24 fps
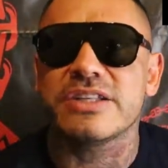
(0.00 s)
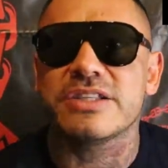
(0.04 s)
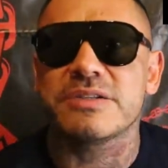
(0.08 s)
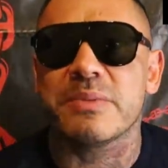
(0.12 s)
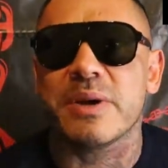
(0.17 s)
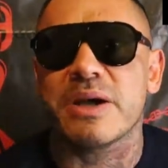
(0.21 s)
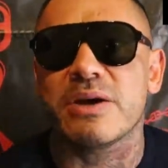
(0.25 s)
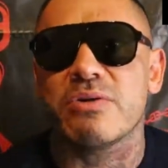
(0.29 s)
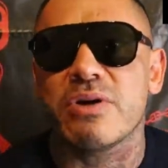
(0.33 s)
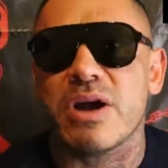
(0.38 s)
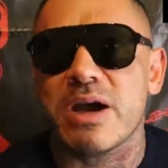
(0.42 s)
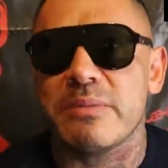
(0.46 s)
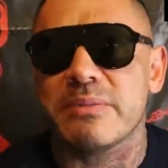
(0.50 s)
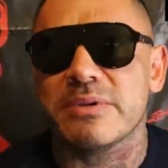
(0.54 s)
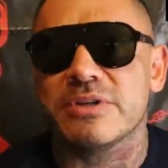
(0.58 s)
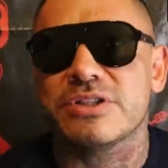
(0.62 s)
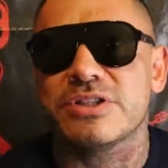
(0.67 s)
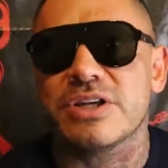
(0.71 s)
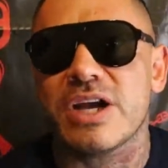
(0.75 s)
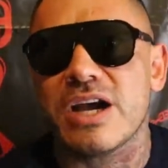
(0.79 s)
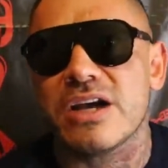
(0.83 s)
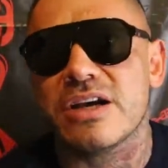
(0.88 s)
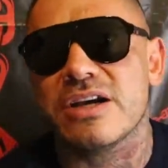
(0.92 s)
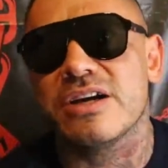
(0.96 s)
It's my grandma's
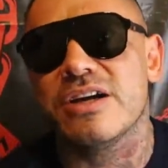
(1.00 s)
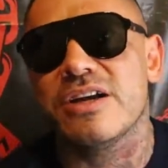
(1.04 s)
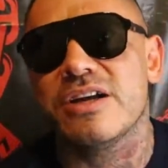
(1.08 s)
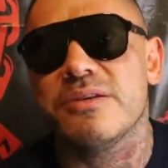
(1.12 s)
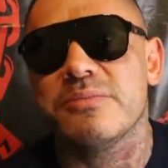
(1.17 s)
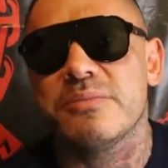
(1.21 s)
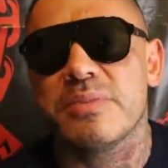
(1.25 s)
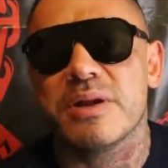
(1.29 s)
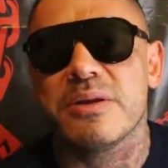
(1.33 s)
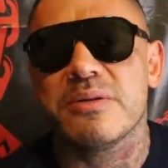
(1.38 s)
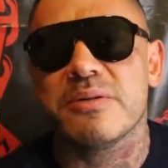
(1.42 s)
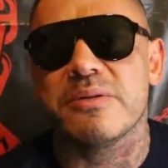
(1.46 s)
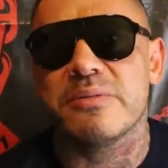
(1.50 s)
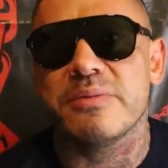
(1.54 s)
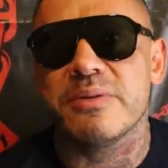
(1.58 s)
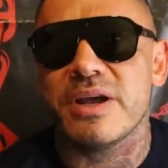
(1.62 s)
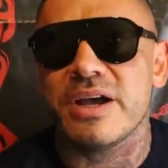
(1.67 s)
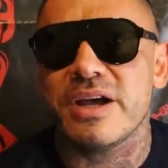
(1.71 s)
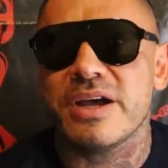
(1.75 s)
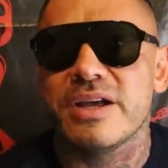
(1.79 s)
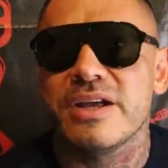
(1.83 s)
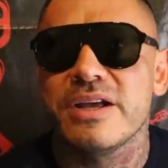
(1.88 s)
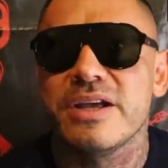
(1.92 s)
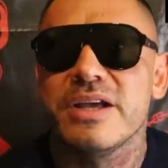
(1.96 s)
shotgun, blah, blah,
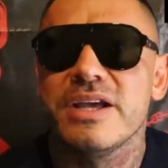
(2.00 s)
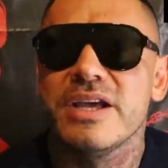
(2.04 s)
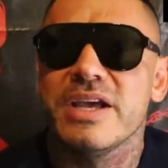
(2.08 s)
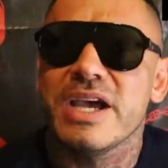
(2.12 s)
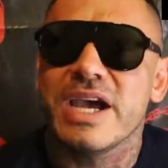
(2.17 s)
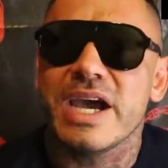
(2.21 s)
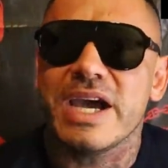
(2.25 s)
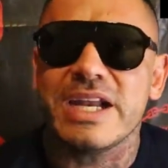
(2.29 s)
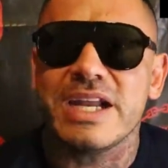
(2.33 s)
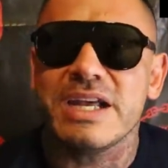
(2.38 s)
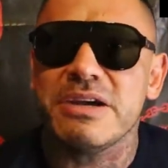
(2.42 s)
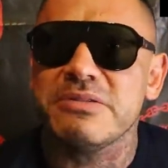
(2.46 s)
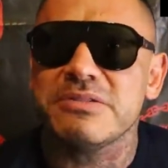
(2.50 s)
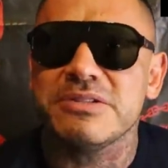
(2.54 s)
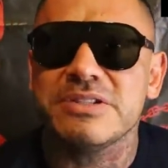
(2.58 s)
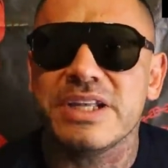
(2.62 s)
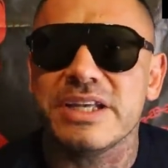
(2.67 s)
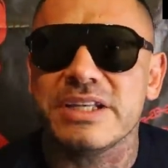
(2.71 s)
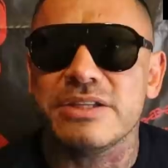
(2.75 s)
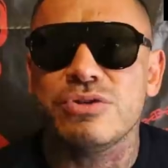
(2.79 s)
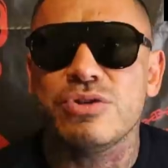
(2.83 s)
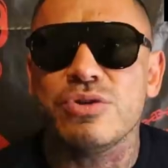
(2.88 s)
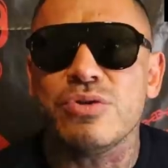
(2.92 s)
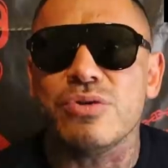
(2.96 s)
blah. And I was
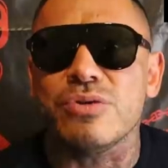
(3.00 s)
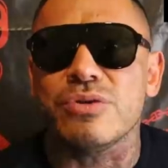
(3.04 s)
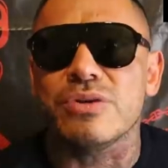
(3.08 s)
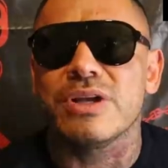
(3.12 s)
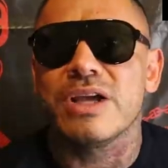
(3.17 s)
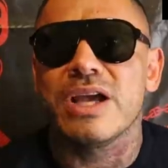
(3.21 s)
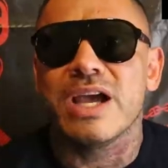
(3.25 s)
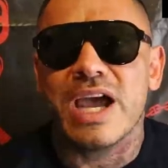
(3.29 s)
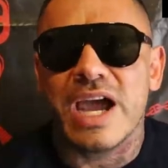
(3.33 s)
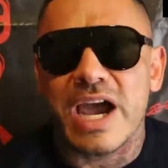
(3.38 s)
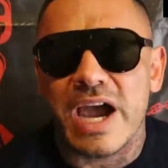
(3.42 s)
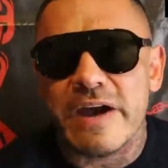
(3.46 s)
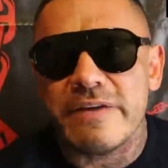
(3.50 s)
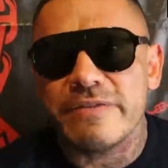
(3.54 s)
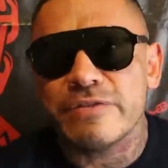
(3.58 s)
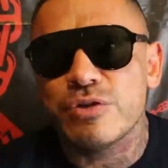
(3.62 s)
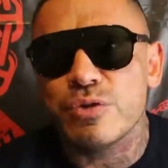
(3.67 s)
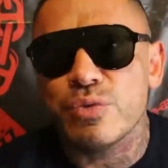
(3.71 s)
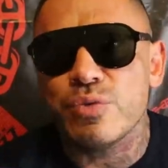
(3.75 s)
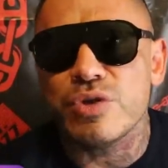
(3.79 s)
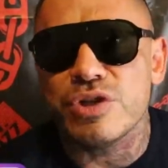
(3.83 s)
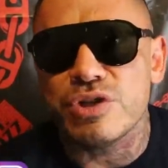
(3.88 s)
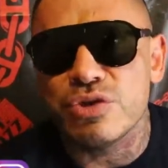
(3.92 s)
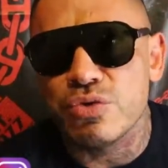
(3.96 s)
like, dude,
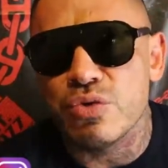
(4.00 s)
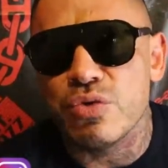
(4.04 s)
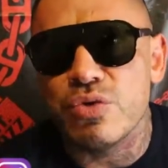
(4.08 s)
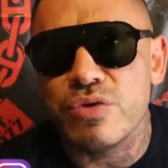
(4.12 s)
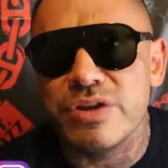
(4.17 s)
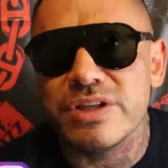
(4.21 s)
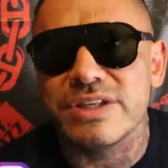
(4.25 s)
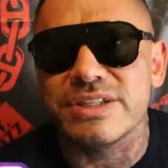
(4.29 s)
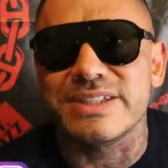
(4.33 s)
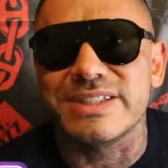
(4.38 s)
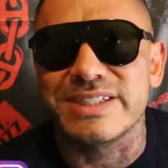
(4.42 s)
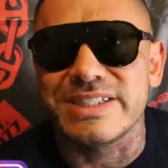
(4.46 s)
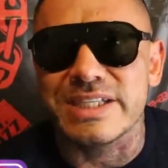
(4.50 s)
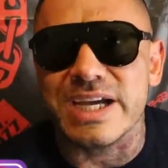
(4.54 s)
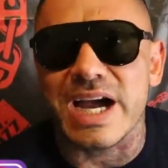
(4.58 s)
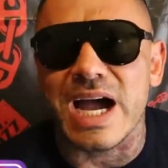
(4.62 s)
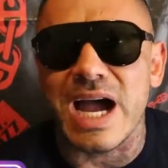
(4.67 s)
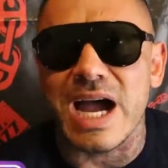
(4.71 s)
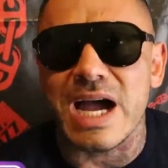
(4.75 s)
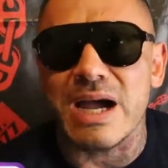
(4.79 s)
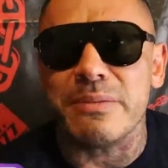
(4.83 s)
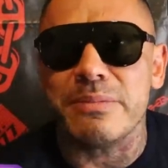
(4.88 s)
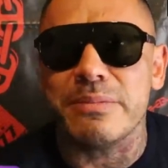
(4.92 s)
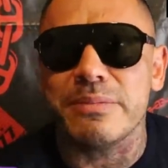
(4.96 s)
after we do this
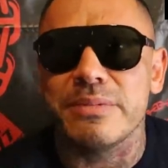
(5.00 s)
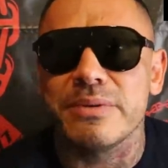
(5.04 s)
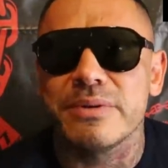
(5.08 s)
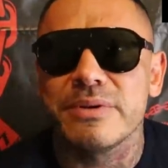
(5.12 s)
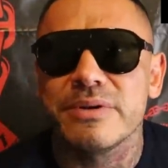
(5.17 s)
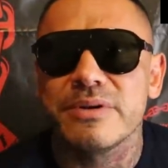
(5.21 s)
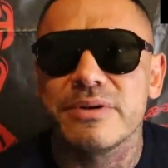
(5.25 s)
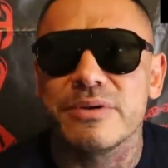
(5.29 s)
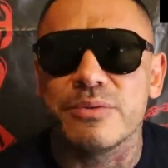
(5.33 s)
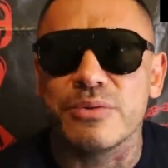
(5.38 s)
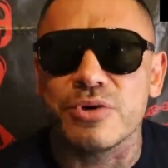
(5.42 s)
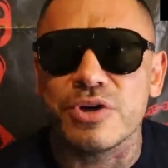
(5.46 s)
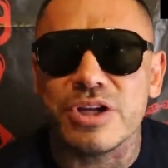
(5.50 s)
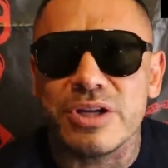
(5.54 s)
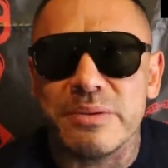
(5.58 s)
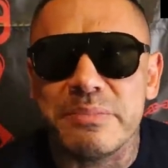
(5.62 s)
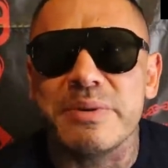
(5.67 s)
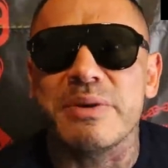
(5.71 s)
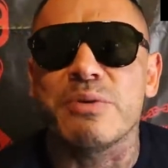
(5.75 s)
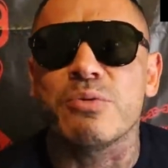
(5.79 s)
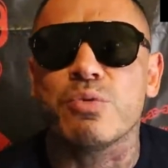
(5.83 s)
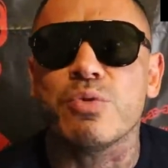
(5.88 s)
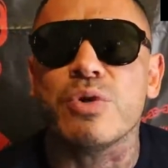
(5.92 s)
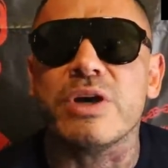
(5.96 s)
job, we're gonna
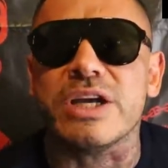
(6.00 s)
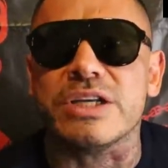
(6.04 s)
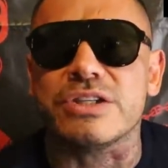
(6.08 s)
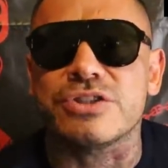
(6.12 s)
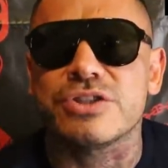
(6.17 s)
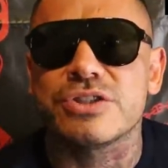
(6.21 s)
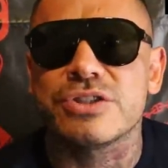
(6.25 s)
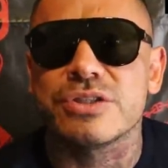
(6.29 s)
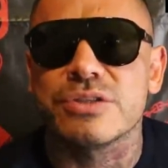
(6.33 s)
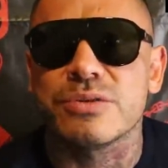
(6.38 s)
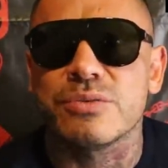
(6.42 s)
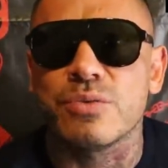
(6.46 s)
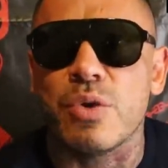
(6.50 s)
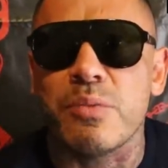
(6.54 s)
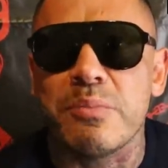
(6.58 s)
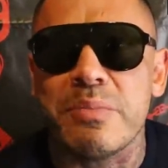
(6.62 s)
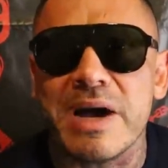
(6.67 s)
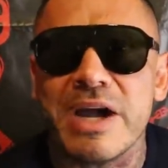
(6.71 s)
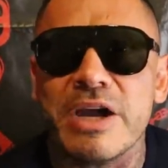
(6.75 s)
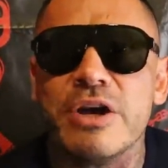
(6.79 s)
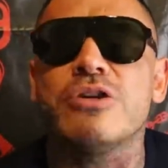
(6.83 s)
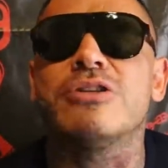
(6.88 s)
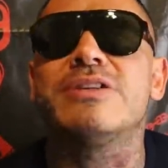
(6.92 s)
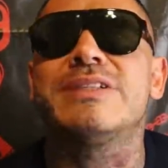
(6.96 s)
be rich. We'll
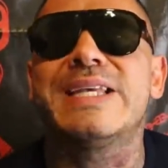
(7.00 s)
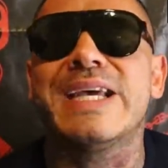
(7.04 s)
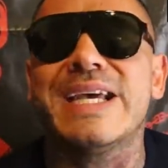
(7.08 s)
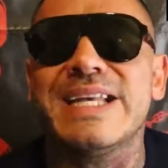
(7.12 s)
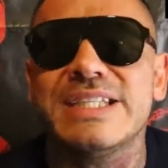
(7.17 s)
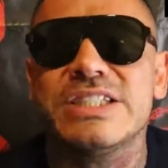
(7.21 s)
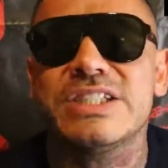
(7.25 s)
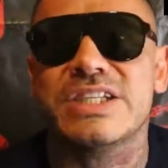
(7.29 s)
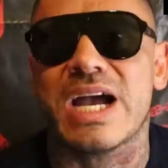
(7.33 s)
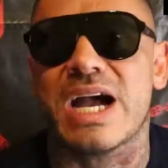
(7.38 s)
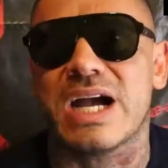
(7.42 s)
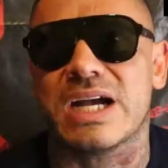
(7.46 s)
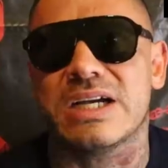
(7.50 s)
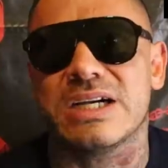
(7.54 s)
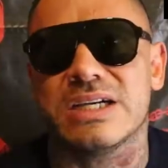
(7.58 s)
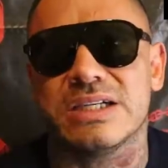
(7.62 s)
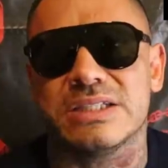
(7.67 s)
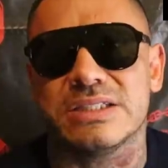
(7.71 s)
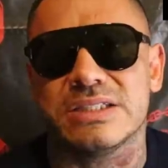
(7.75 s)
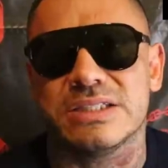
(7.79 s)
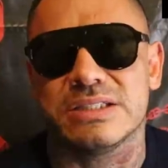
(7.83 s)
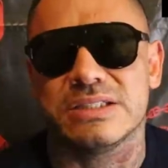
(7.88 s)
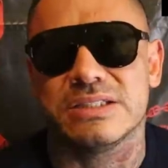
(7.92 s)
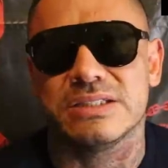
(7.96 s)
buy her 10
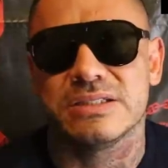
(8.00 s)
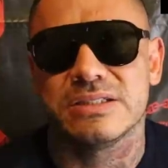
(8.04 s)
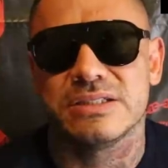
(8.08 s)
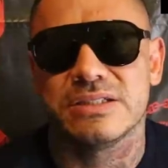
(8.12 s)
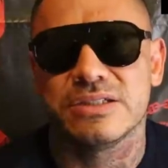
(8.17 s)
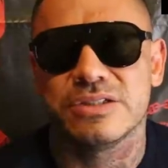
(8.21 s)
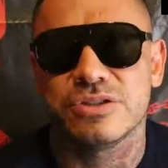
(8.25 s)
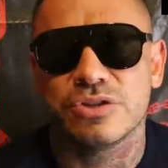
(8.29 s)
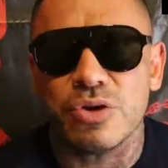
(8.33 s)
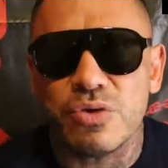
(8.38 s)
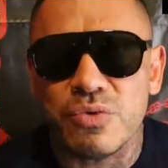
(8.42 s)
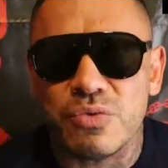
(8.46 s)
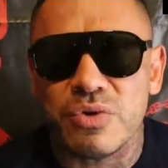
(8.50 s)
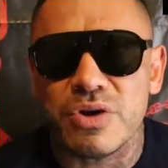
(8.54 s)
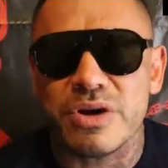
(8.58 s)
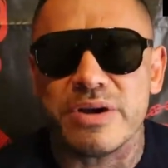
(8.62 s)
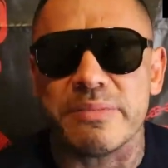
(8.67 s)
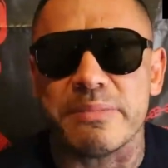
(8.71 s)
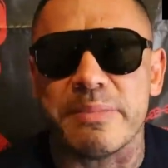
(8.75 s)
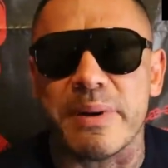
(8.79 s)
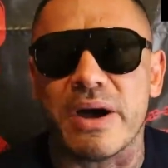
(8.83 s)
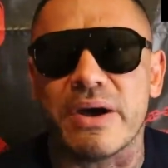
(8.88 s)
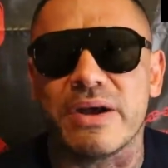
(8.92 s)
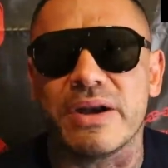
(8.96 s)
shotguns. Don't
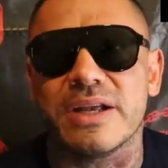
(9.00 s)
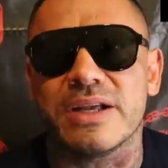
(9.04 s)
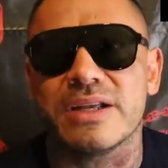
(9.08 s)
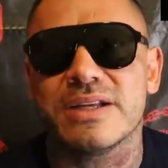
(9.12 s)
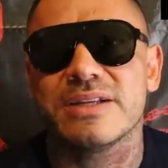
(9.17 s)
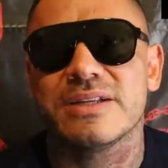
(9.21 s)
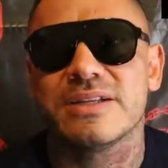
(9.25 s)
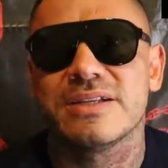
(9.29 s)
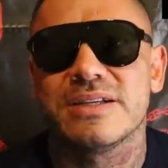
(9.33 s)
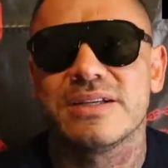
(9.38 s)
worry about it.